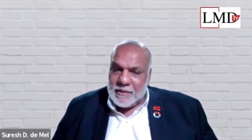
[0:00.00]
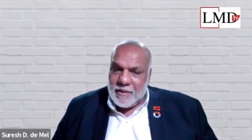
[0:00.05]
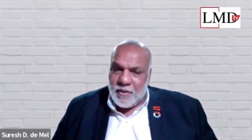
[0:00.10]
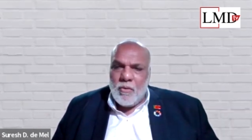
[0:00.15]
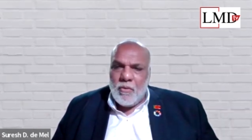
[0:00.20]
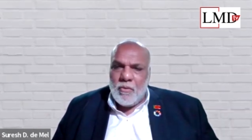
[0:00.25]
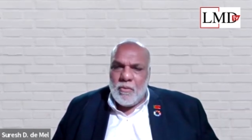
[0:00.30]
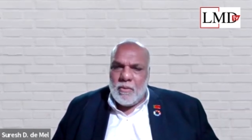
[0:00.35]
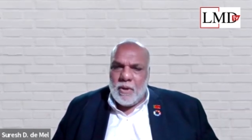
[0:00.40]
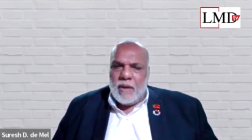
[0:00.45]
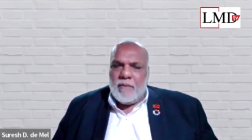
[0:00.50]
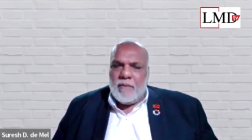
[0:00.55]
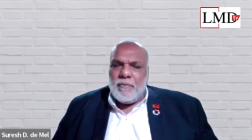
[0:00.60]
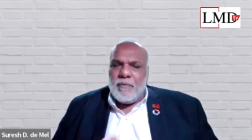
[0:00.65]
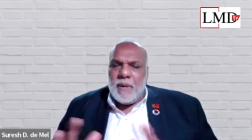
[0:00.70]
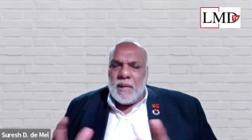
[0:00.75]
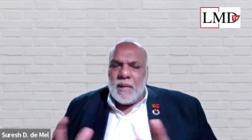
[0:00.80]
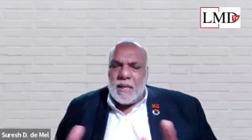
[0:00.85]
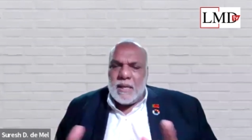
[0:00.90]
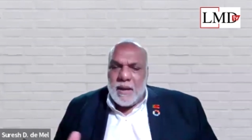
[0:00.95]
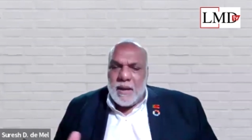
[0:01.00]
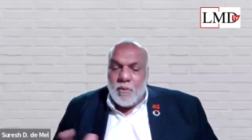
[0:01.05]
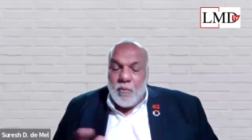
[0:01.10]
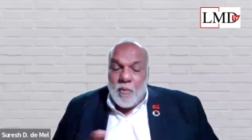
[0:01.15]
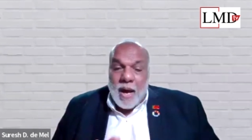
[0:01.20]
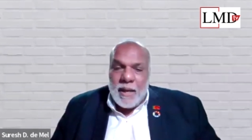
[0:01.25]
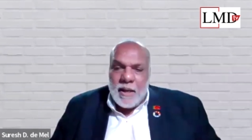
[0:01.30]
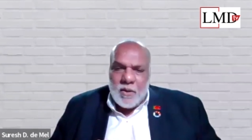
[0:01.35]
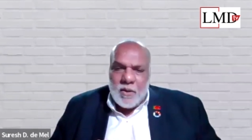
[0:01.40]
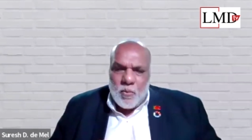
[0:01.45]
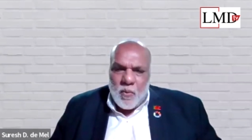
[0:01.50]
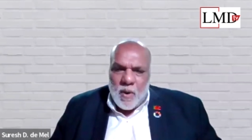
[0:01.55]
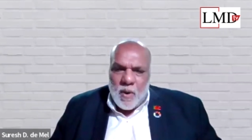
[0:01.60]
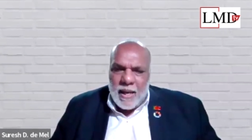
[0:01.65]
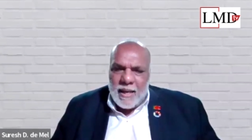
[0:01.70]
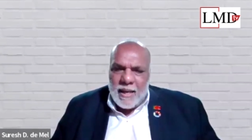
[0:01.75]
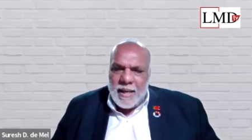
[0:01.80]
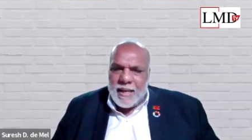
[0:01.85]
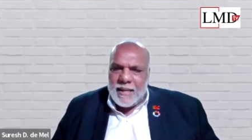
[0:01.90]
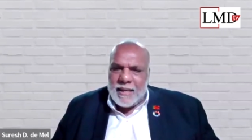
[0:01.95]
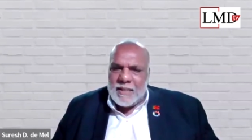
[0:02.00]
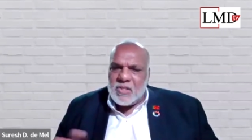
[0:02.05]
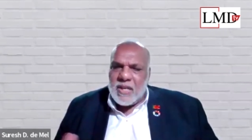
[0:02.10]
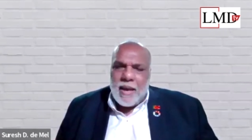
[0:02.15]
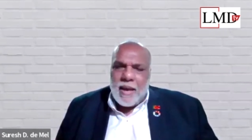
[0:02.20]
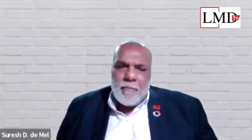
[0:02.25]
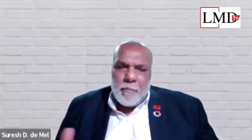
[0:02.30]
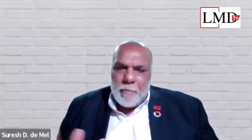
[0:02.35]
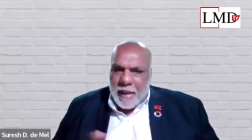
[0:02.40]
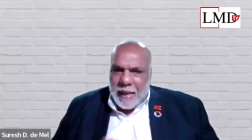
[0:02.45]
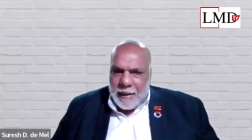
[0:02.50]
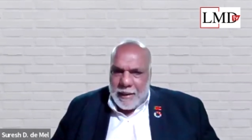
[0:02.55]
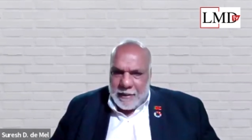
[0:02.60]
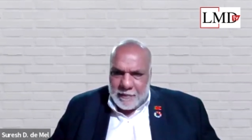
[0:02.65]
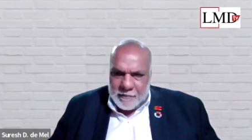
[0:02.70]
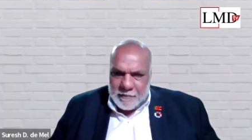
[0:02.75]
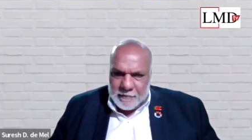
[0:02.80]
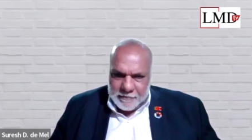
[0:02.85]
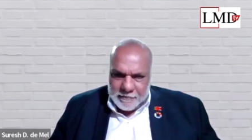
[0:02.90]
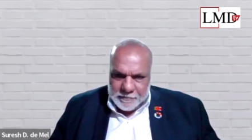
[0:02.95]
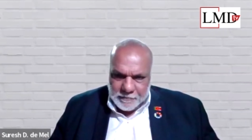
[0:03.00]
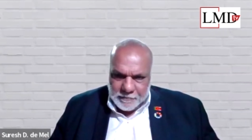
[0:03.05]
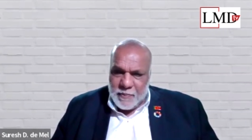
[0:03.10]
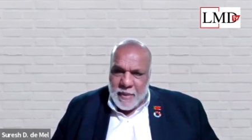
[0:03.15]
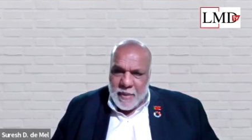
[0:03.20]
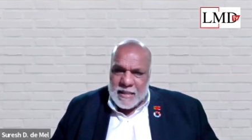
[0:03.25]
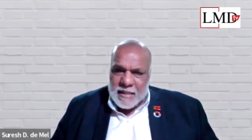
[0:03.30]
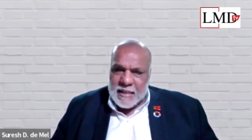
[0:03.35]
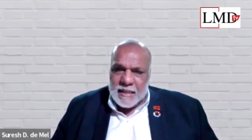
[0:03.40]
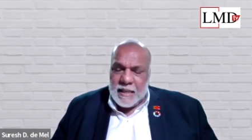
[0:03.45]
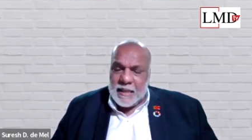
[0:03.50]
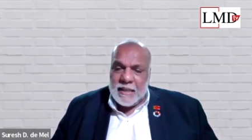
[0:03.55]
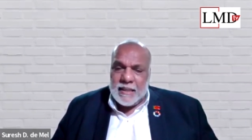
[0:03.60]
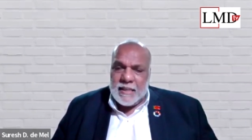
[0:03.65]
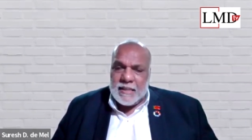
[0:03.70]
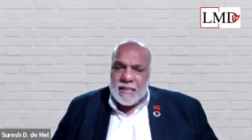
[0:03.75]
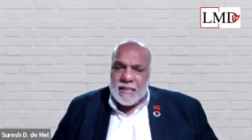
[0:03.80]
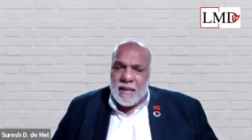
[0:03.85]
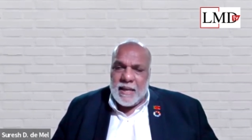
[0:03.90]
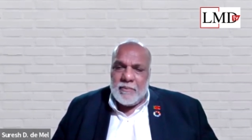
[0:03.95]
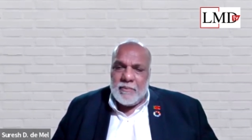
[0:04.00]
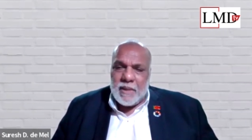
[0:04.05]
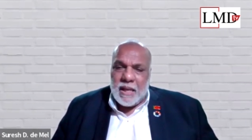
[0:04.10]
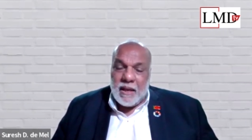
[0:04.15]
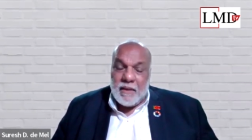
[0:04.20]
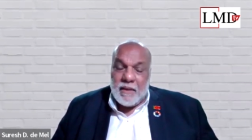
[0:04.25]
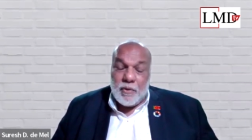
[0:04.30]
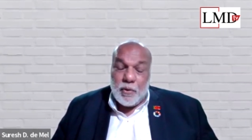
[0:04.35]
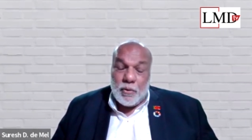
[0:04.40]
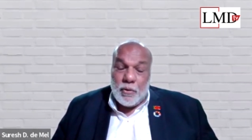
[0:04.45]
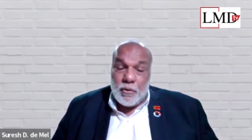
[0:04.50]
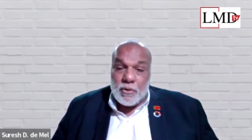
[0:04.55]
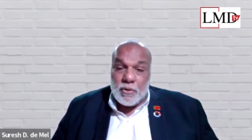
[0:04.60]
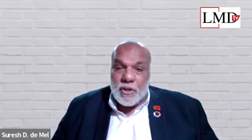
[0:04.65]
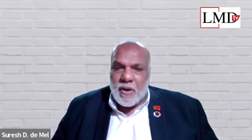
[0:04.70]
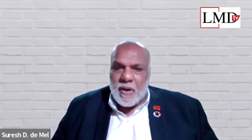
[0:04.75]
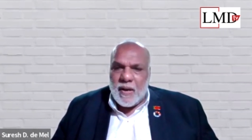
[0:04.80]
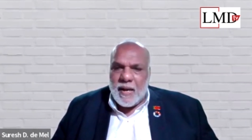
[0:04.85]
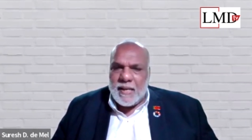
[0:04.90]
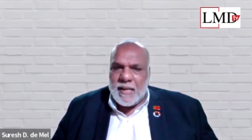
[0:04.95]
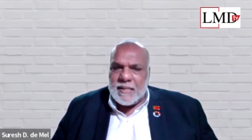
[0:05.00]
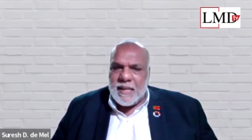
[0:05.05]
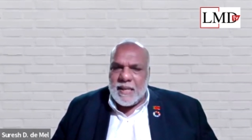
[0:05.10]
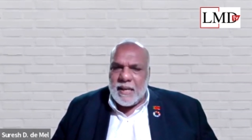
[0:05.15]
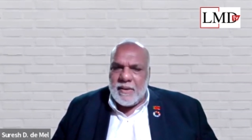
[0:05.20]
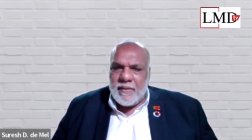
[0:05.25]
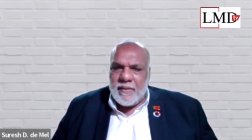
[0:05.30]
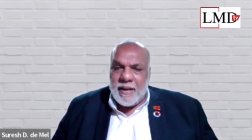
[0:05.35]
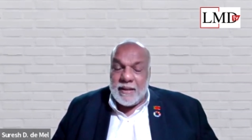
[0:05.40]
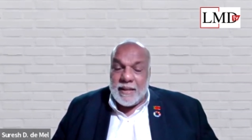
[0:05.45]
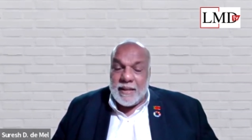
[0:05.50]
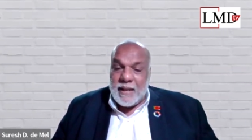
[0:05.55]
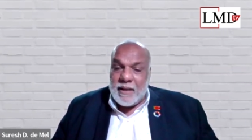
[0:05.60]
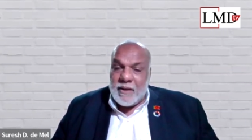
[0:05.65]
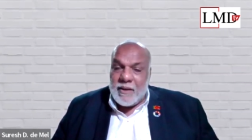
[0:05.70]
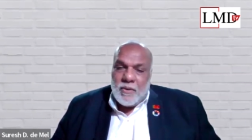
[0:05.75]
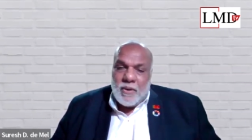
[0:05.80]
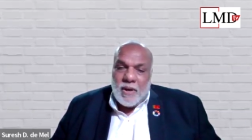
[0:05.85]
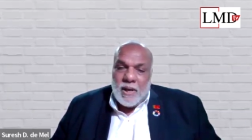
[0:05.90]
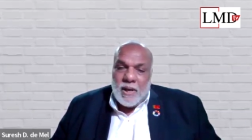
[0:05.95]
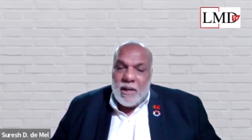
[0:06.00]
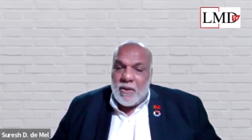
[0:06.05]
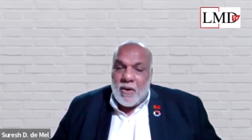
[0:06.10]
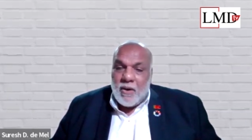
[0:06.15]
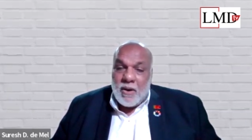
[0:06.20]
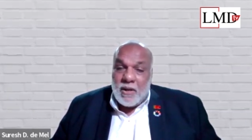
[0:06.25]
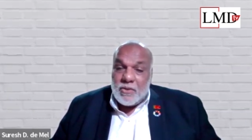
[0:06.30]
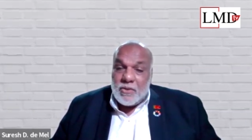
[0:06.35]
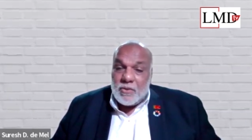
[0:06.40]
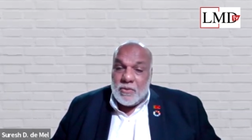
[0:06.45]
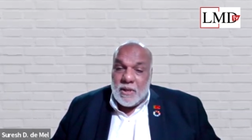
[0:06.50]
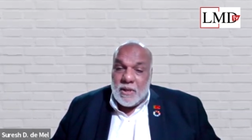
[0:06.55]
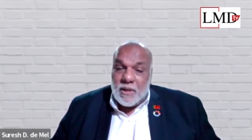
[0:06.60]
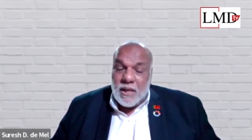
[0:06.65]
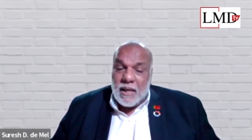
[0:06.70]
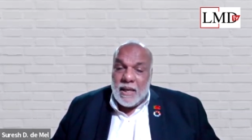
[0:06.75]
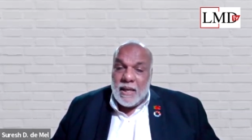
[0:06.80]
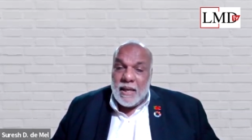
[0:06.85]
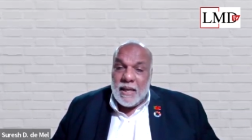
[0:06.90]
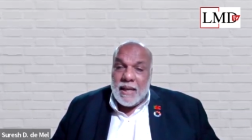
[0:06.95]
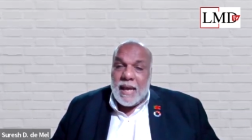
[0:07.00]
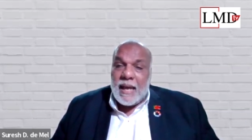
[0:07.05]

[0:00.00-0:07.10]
Now, if we take white wine and champagne, it's basically the same thing. If you close your eyes and drink that, only a connoisseur